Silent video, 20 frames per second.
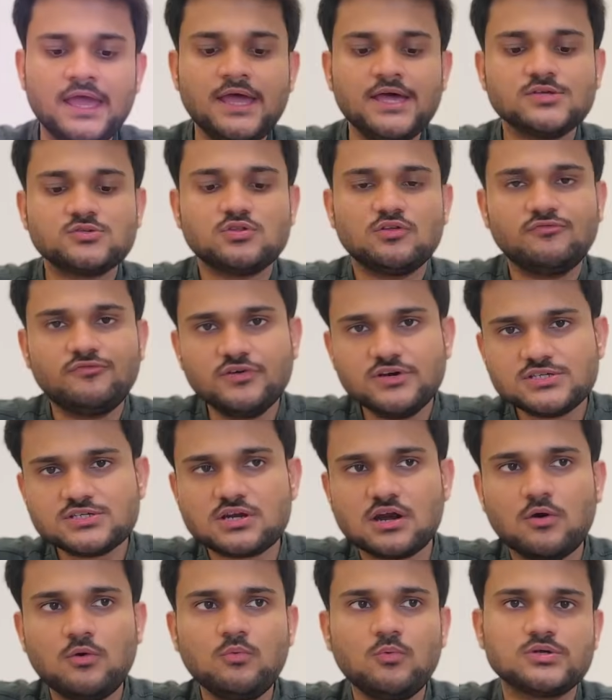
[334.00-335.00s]
So the first
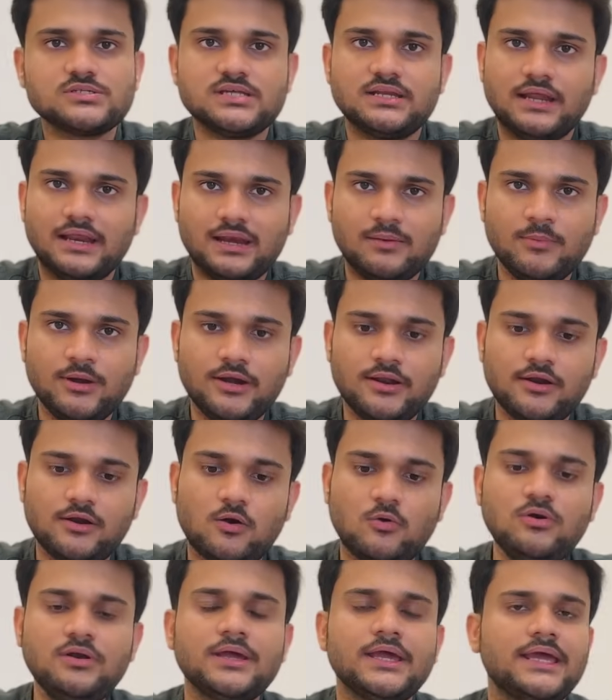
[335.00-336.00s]
round was an eliminatory
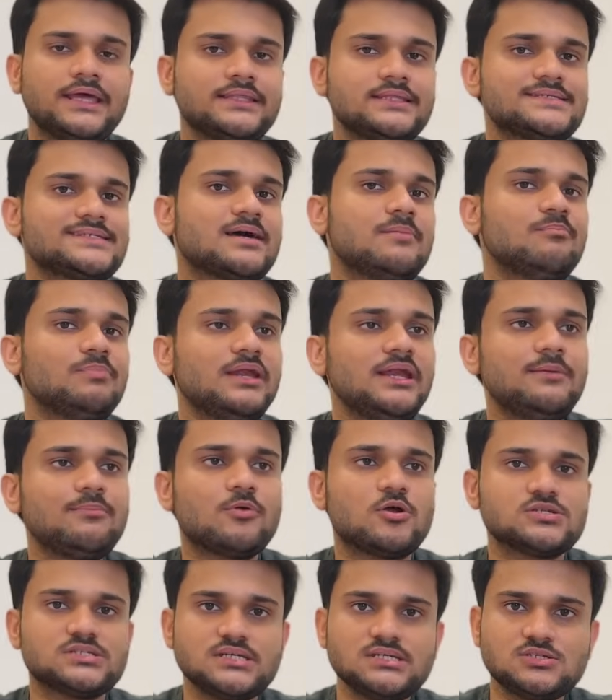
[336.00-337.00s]
round. In this complete
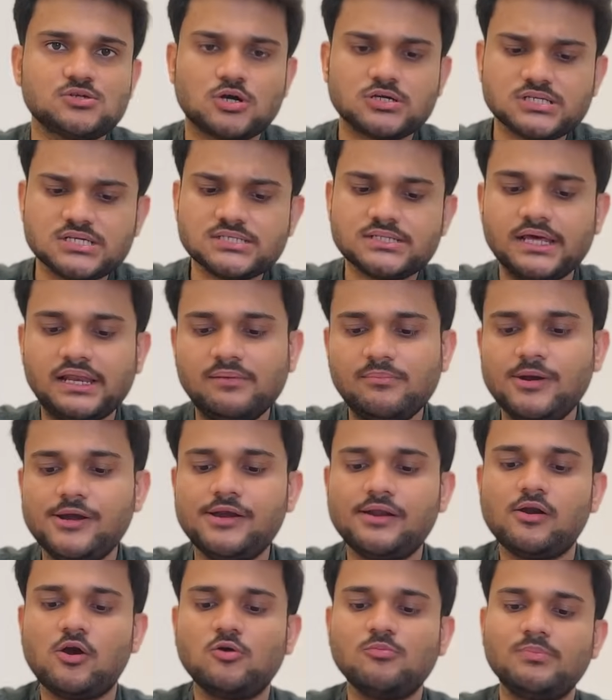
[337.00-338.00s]
process, not just the
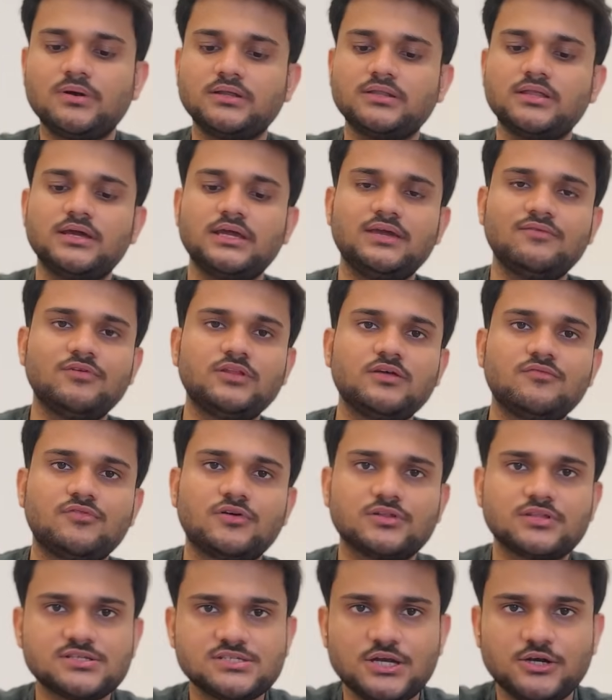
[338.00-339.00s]
eliminatory round, but the, even the
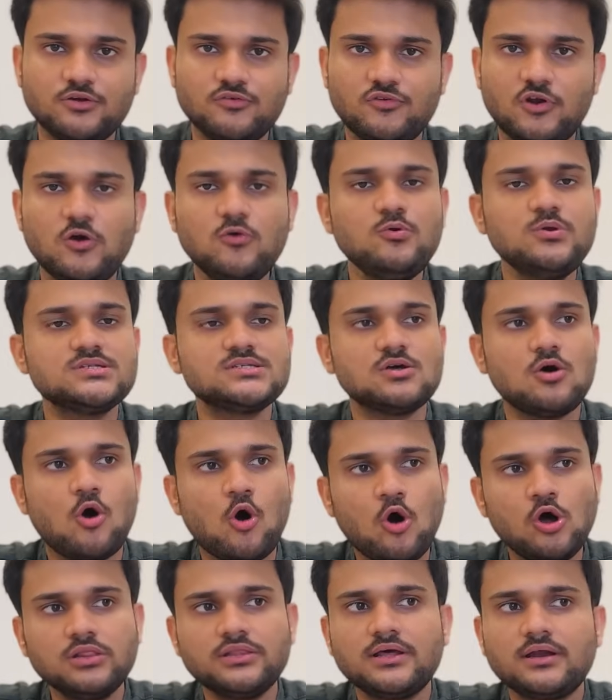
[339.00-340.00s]
further set of rounds,
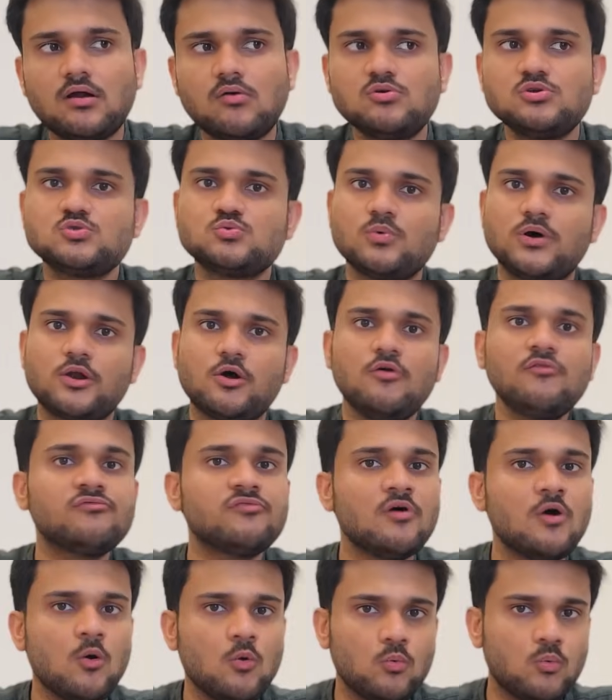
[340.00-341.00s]
all the rounds were of
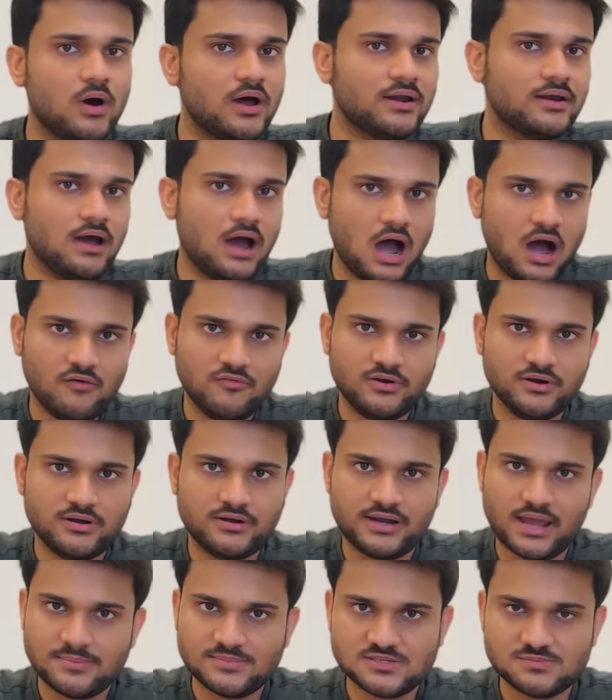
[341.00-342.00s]
one hour
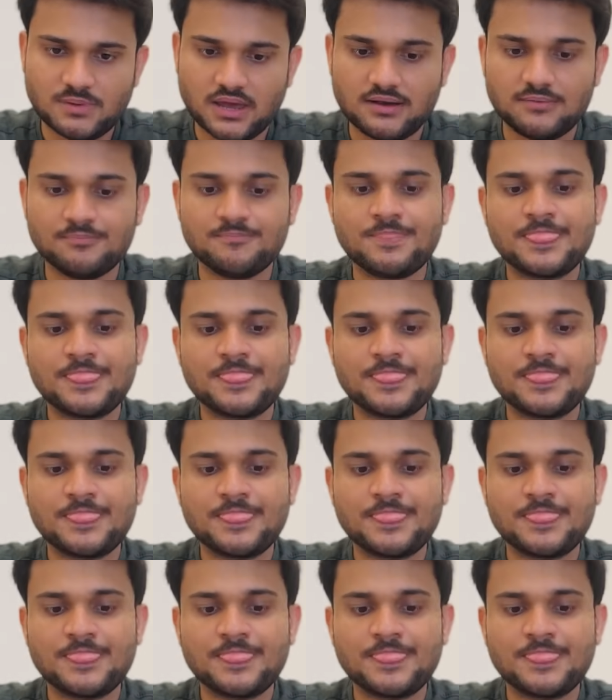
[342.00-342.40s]
time span.